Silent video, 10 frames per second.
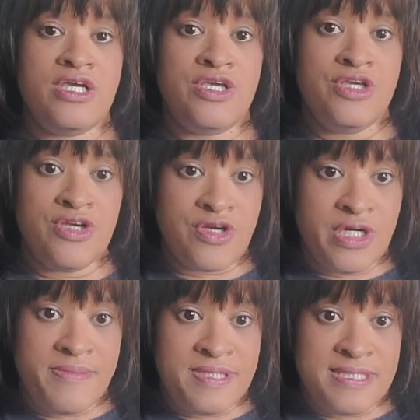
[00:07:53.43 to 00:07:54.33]
you're going
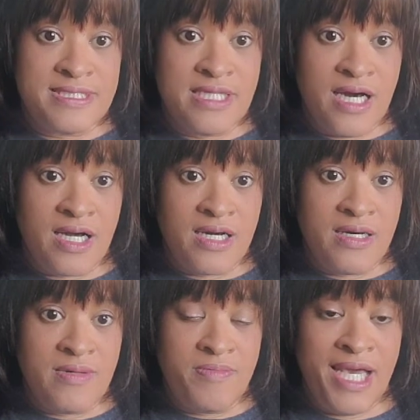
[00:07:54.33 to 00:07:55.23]
to be stuck
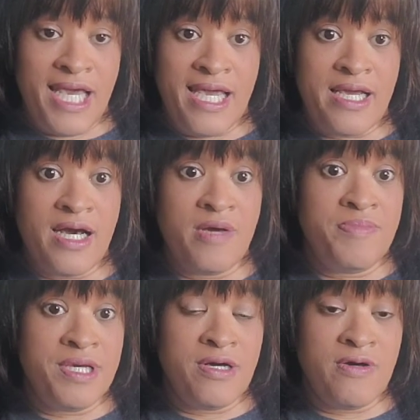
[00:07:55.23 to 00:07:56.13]
paying a
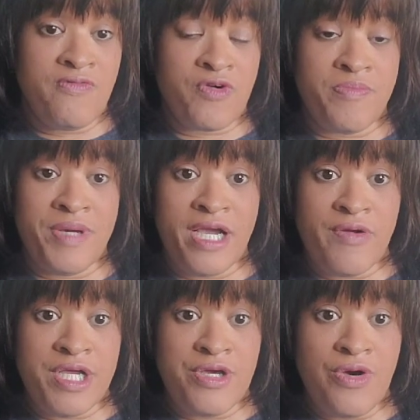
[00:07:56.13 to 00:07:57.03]
bill for
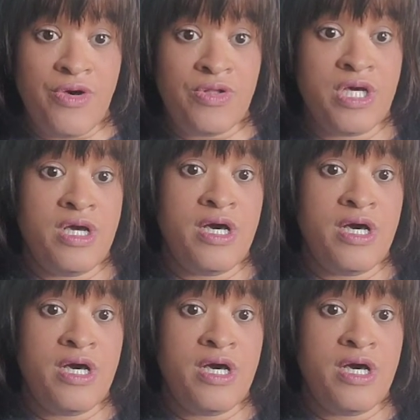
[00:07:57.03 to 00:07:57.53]
burial,